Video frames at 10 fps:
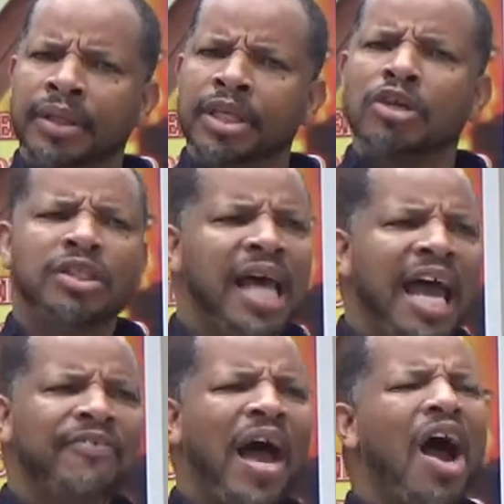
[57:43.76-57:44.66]
You
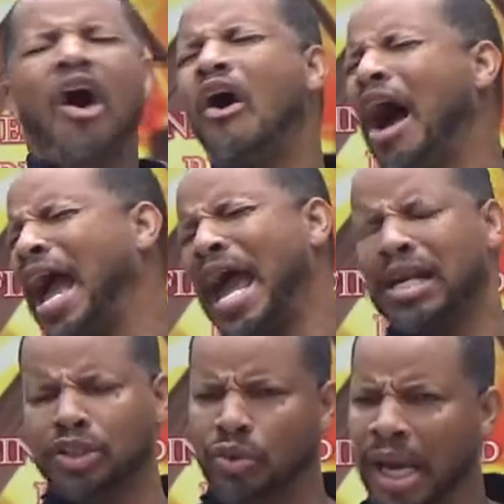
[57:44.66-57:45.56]
satisfied? Oh, I
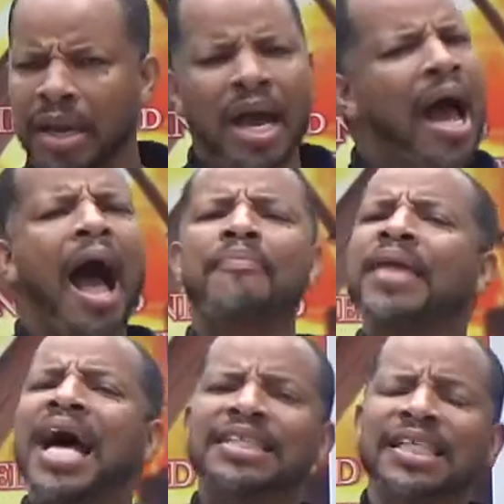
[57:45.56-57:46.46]
had a dream. I'm
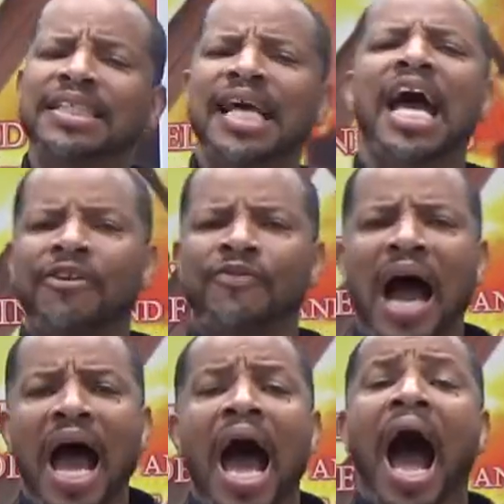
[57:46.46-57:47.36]
not
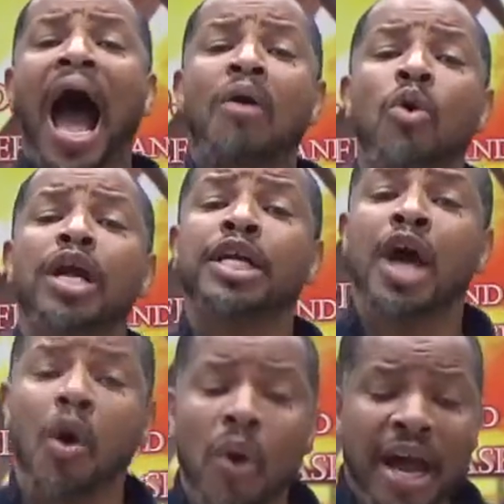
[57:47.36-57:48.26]
dissatisfied. I want to
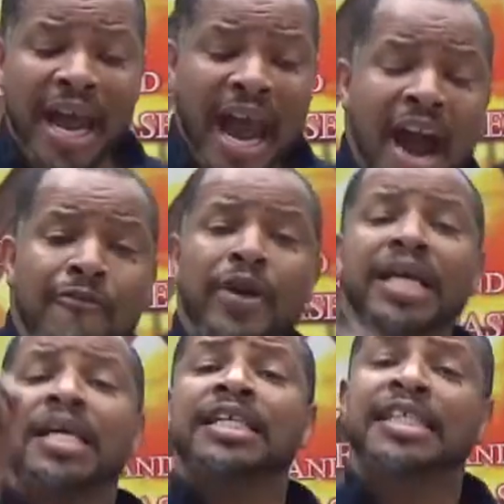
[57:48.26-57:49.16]
know what
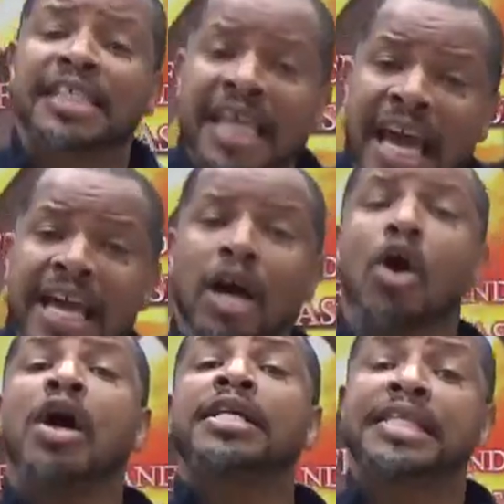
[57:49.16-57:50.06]
every
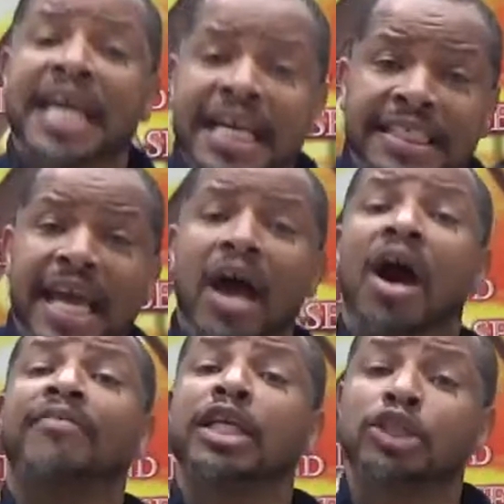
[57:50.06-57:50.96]
single detail
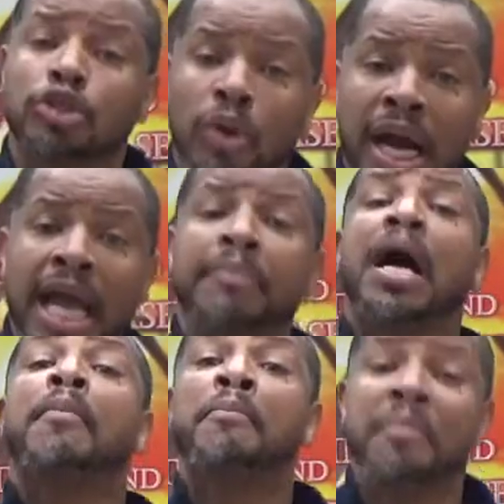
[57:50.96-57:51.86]
of this
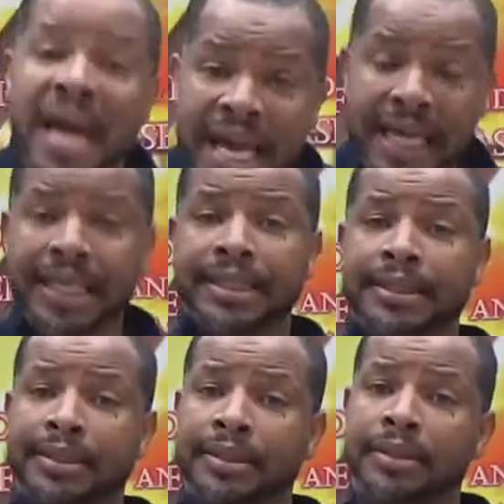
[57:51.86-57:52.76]
dream
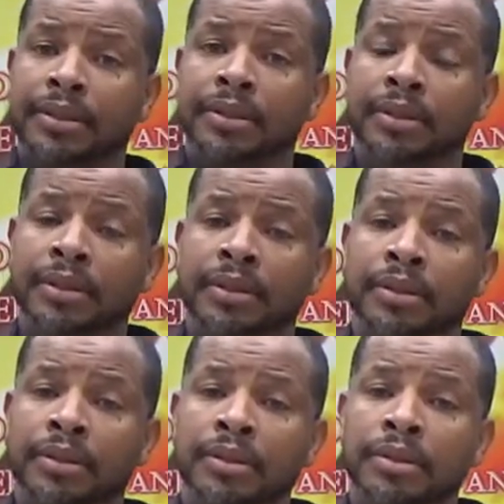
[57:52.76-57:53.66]
means. Yeah.
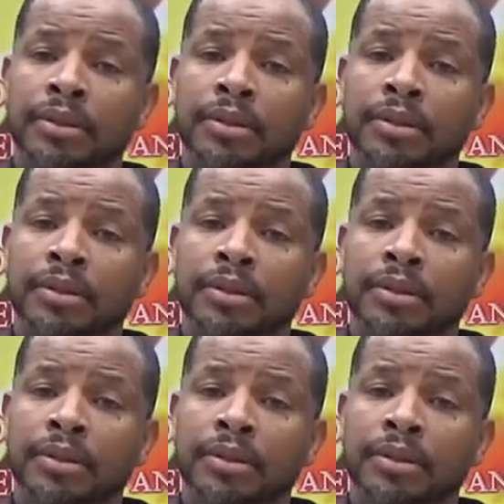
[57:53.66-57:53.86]
yeah.